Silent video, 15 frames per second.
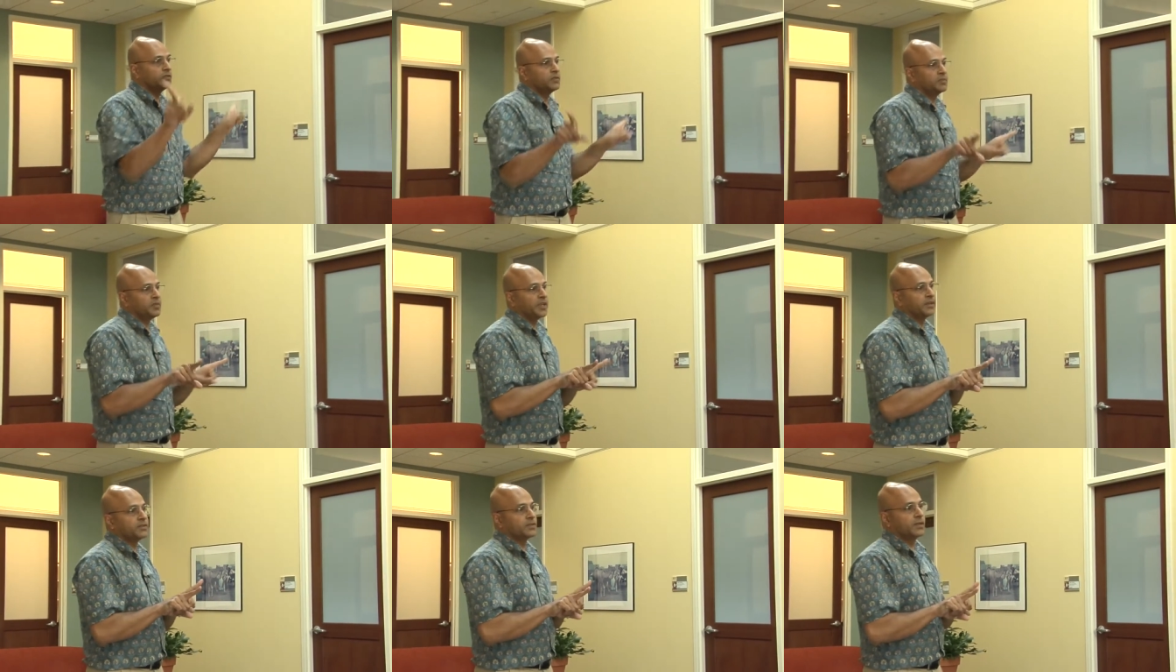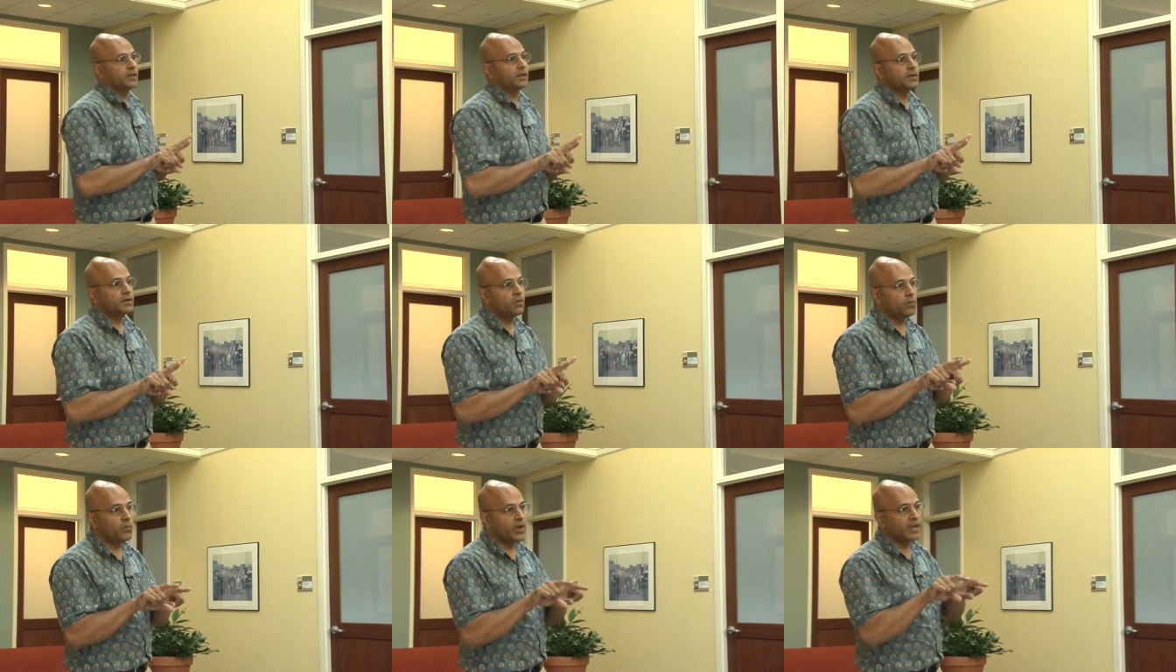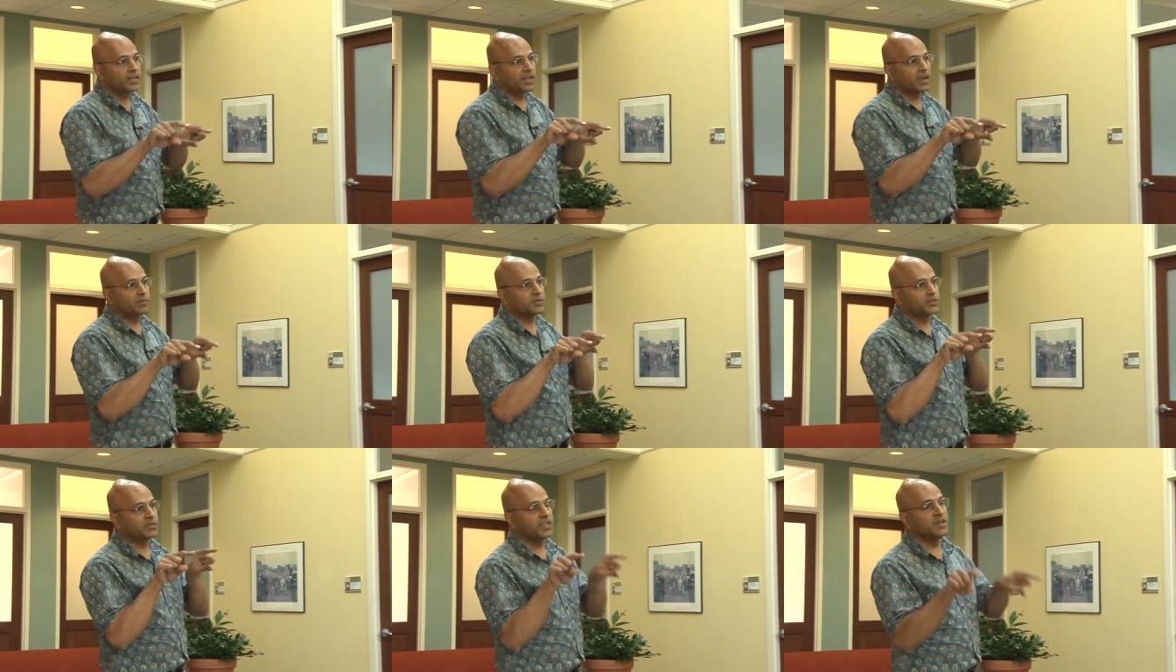of the picture, when it
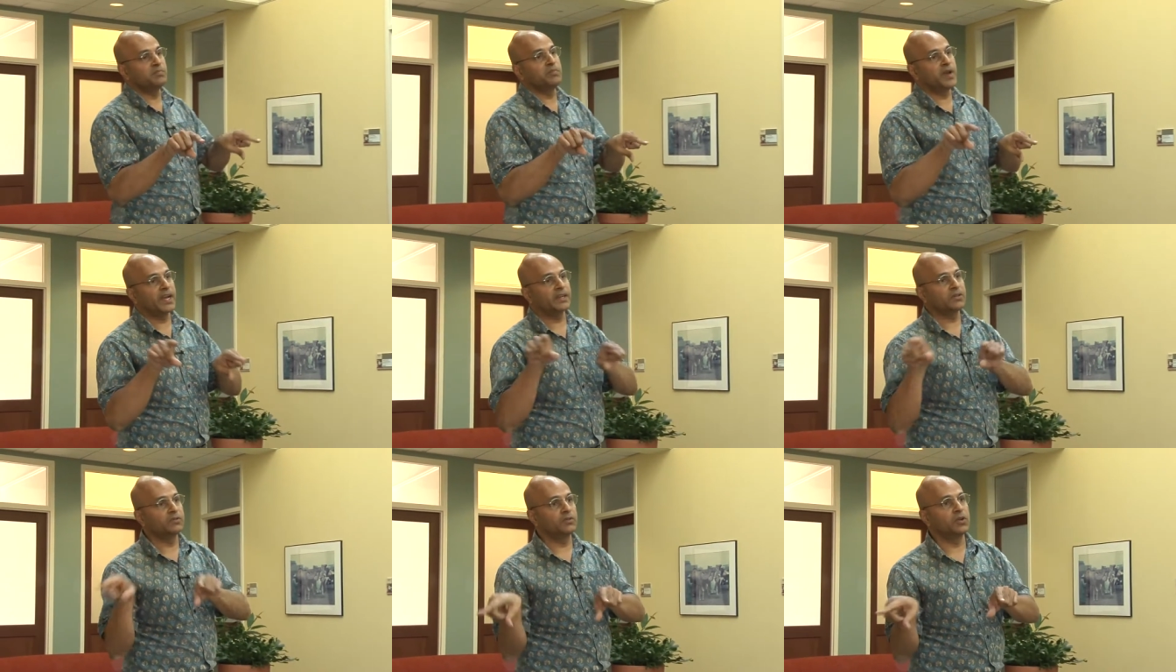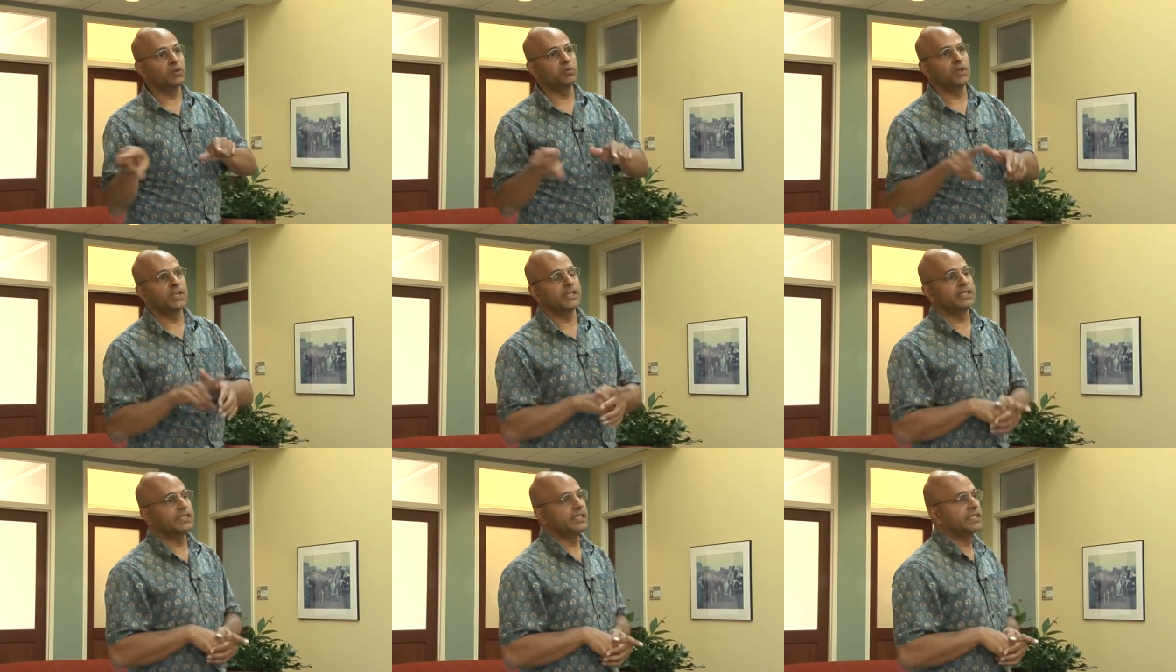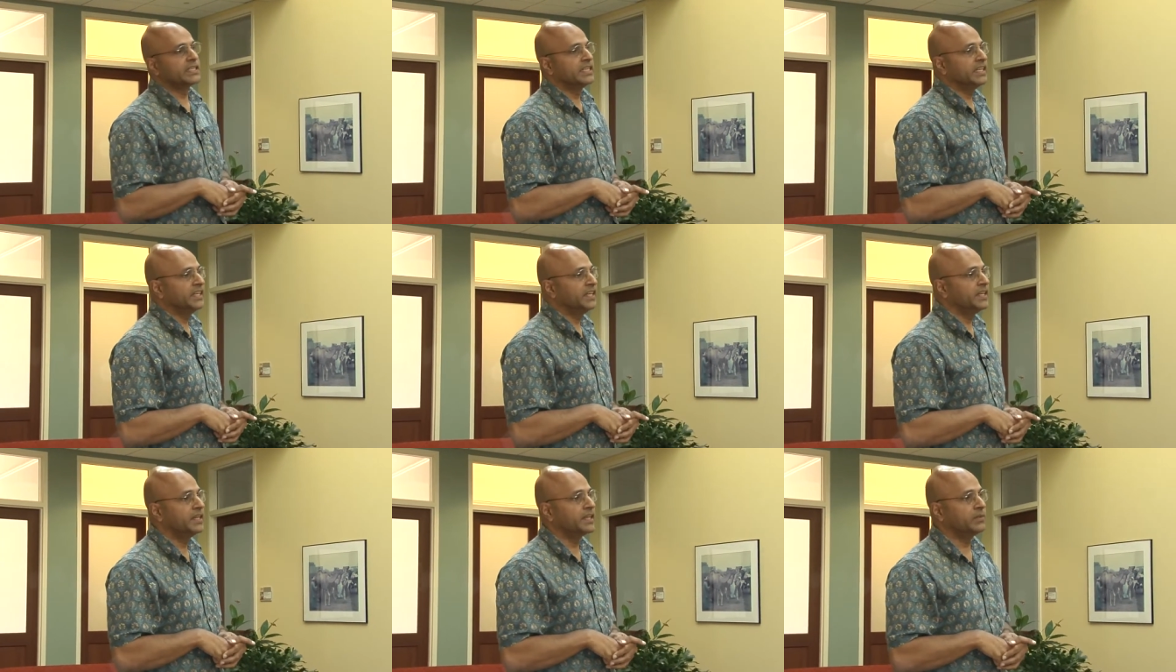comes to the impact of globalization in
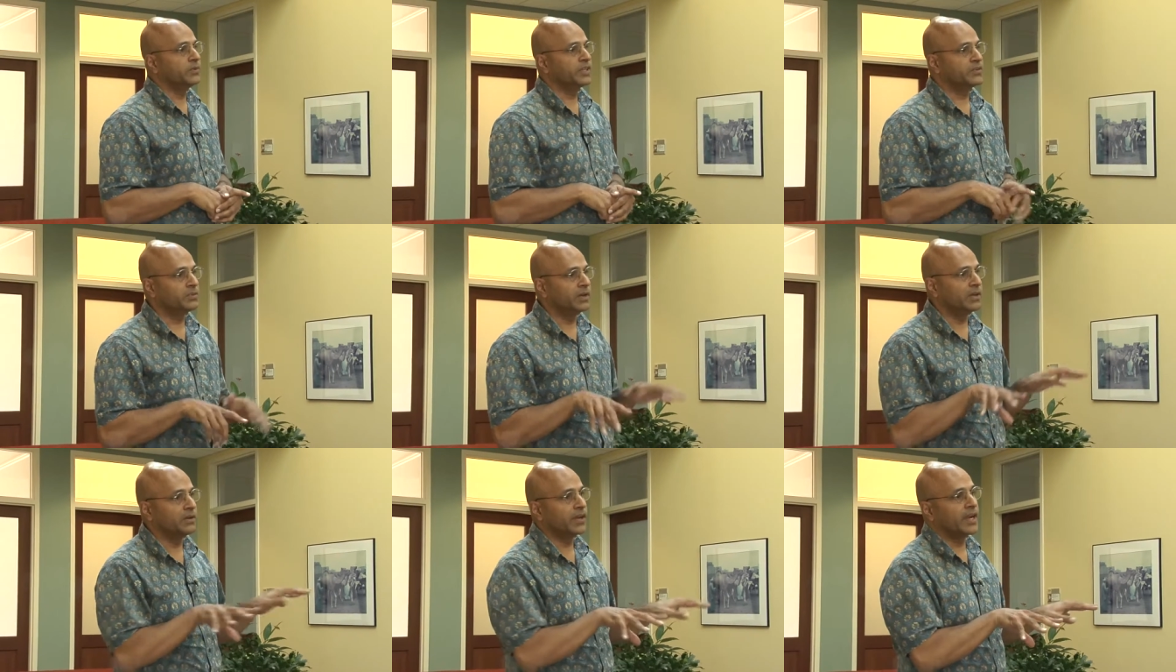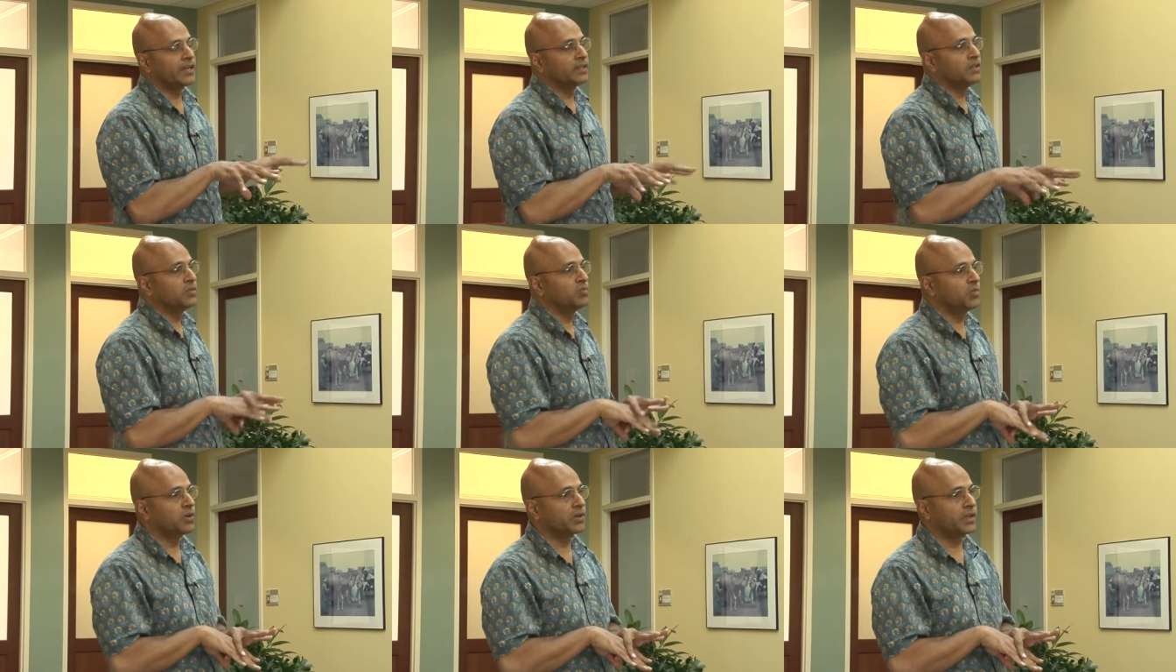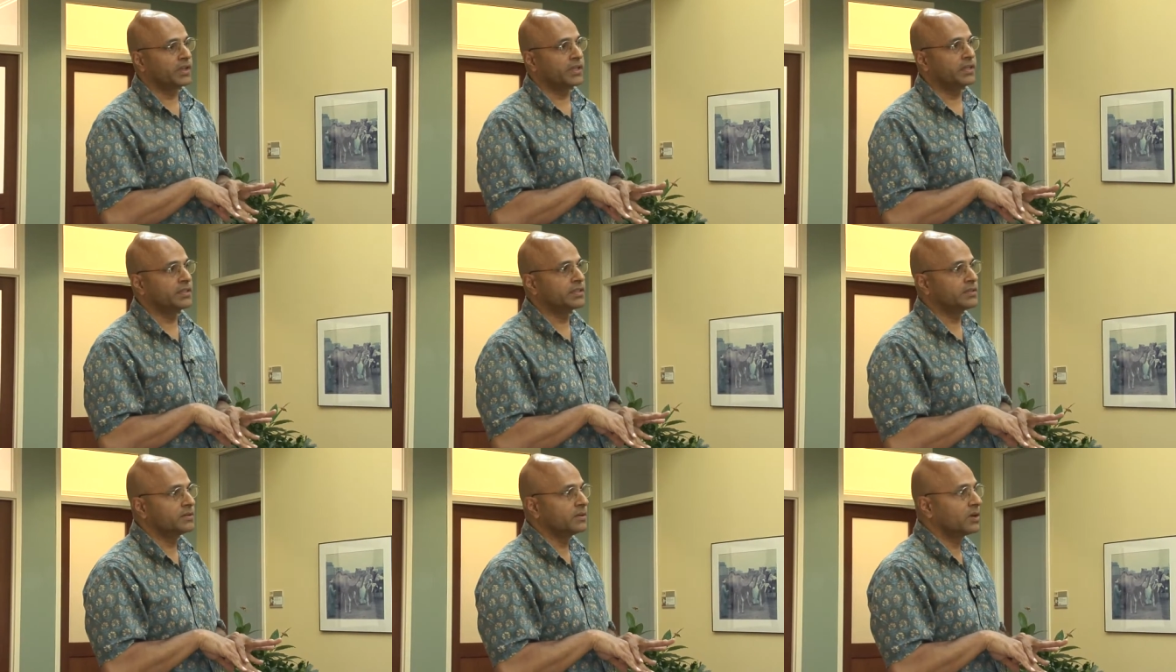India, which we look at in the book,
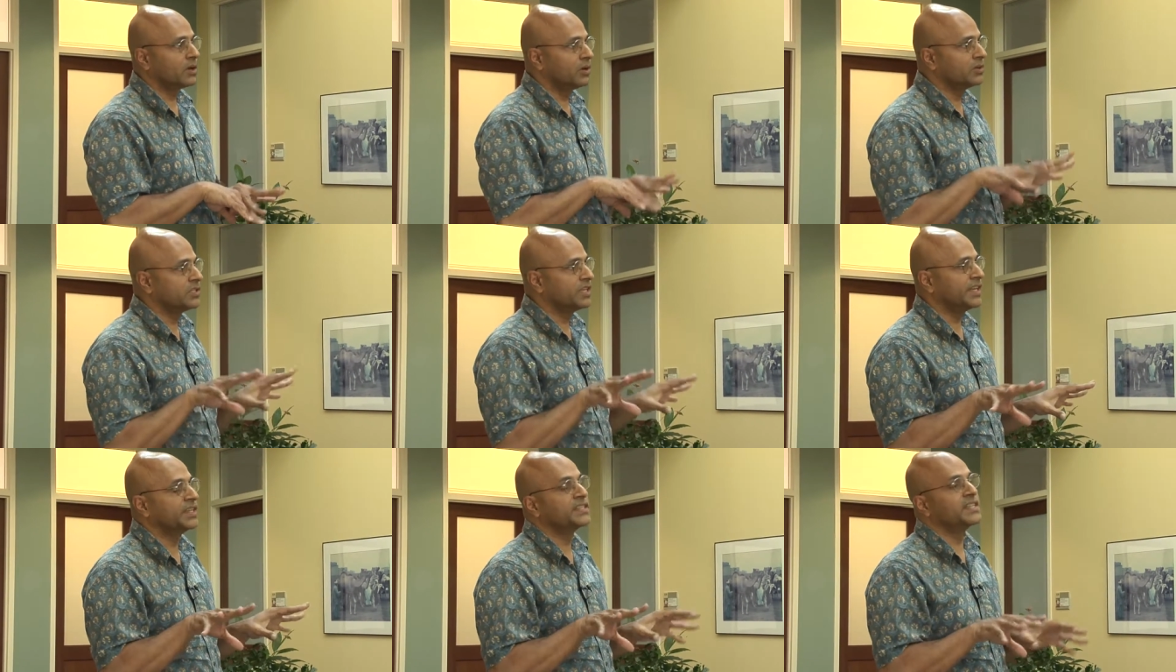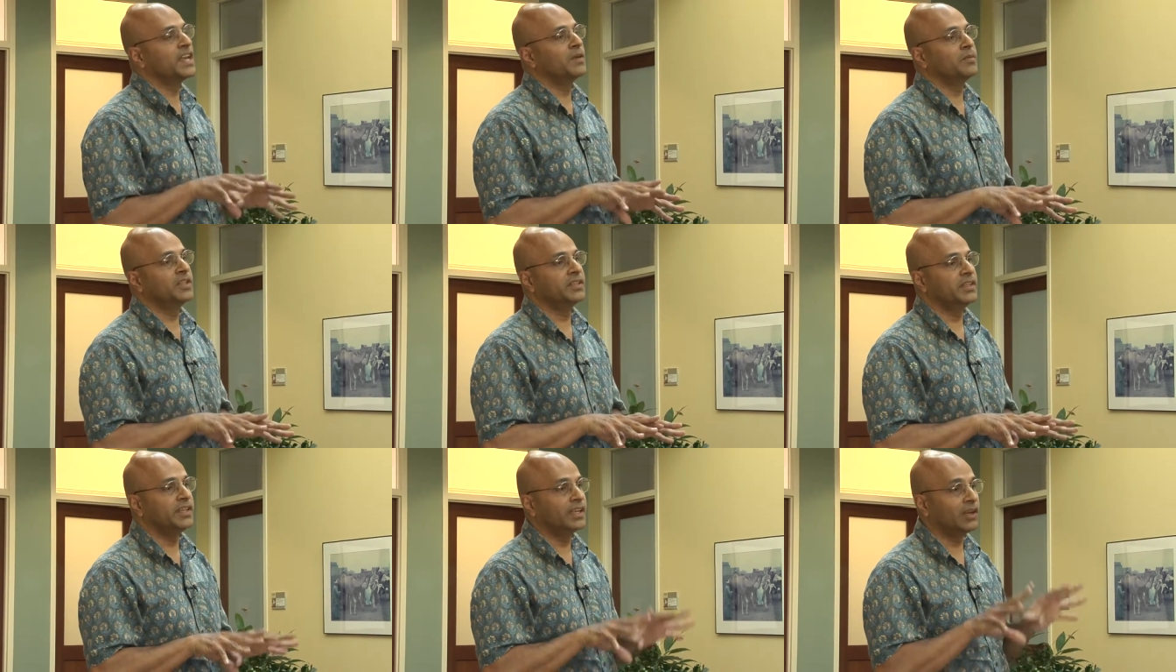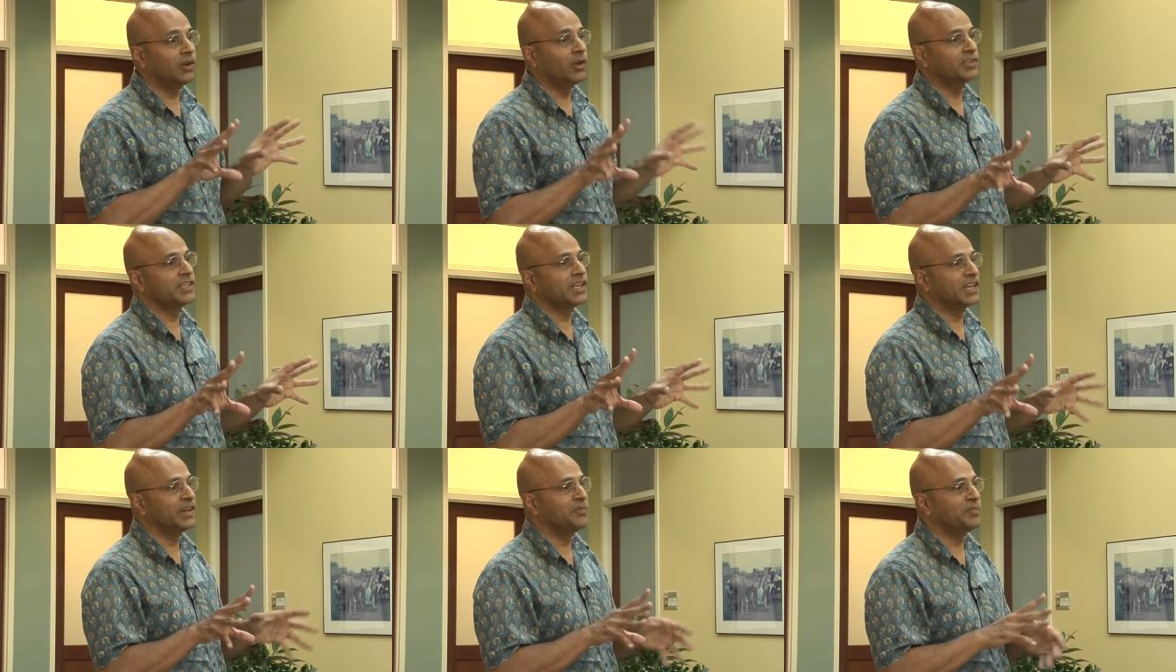is to closely examine the
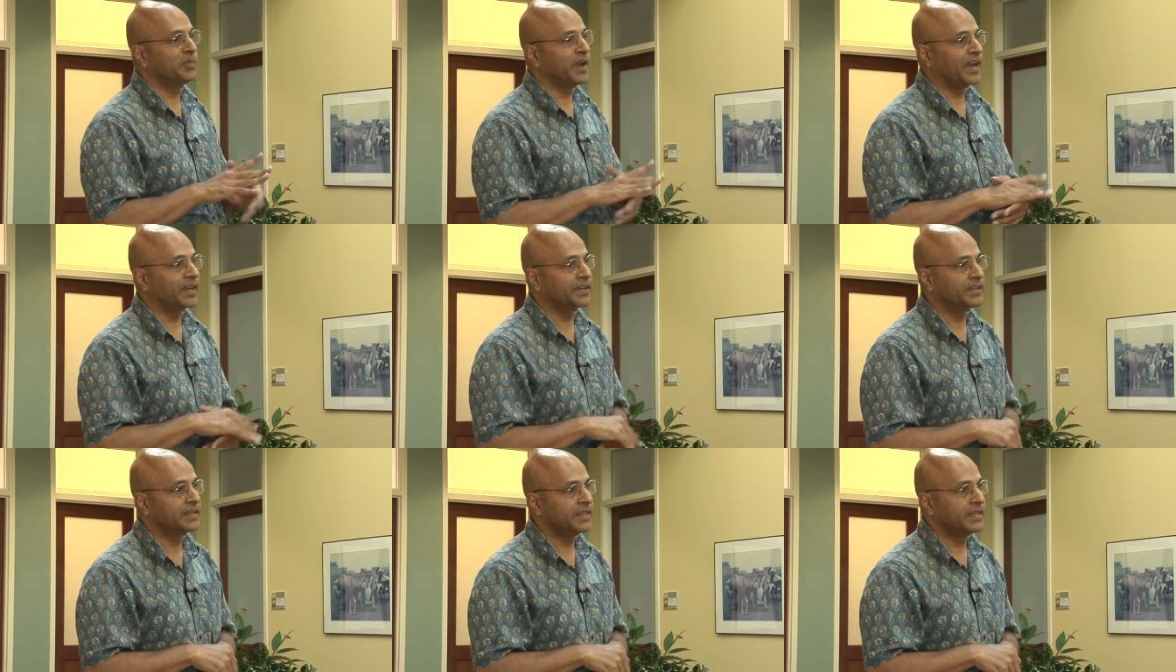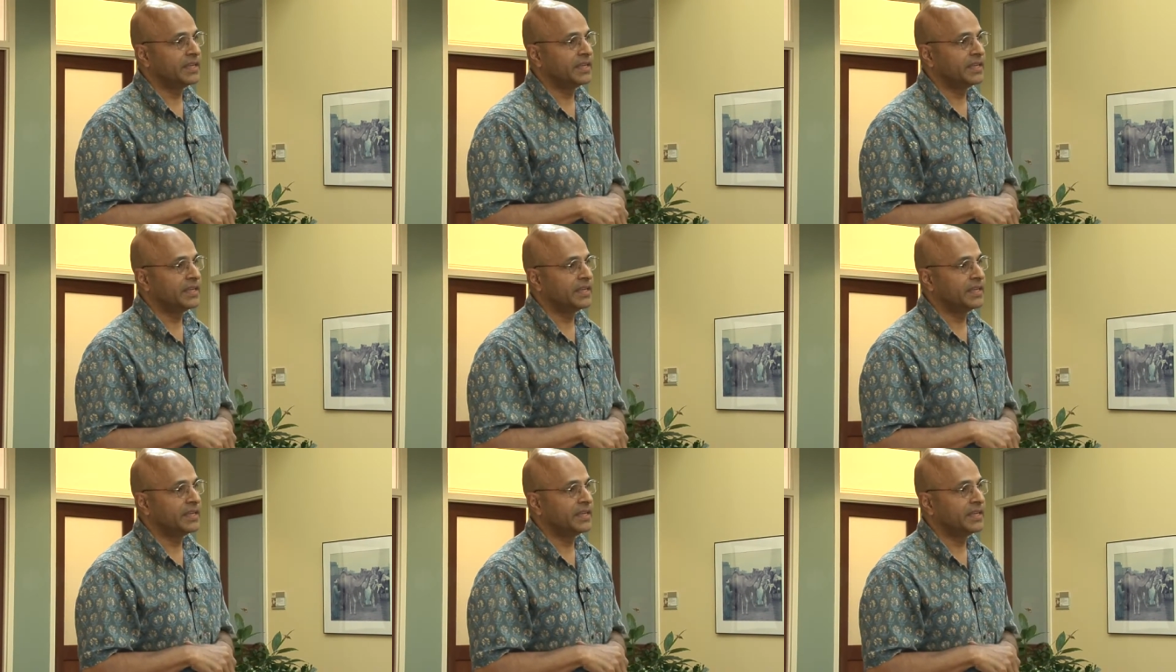ecological impact.